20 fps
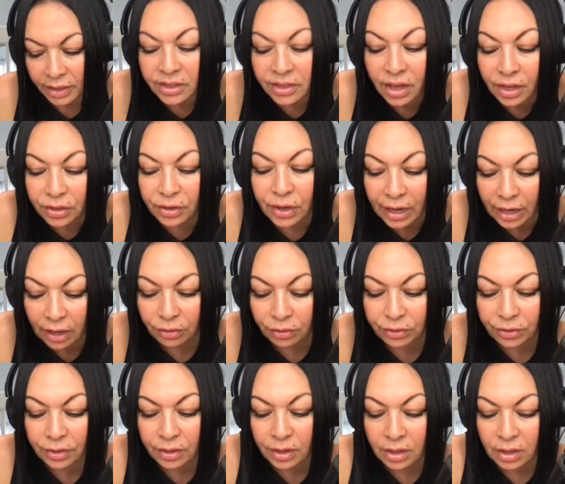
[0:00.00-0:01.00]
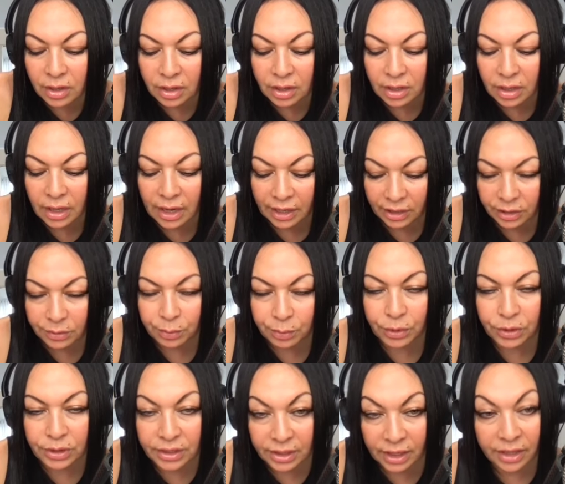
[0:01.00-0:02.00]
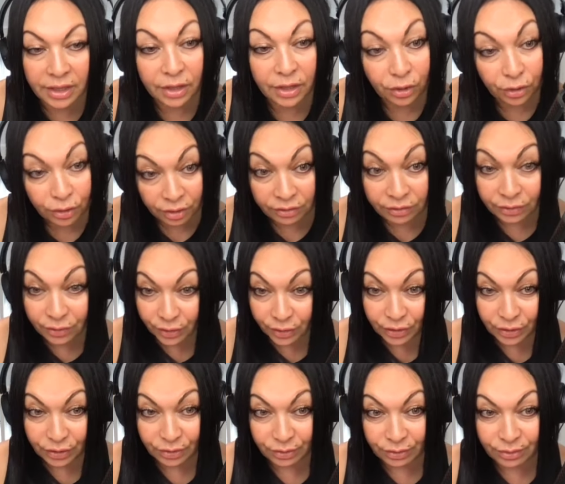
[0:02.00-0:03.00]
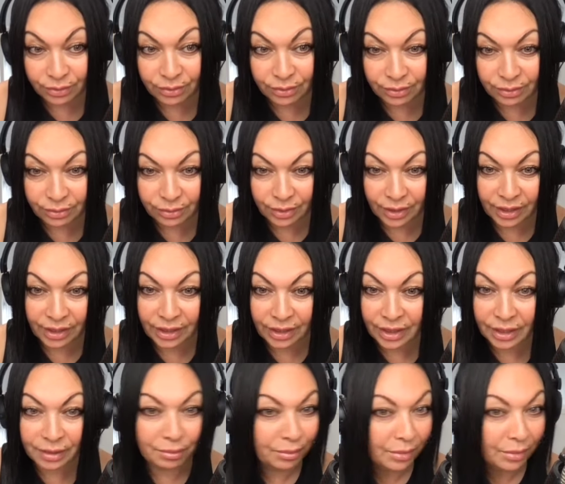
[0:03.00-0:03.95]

other health experts say they're good for you, right? And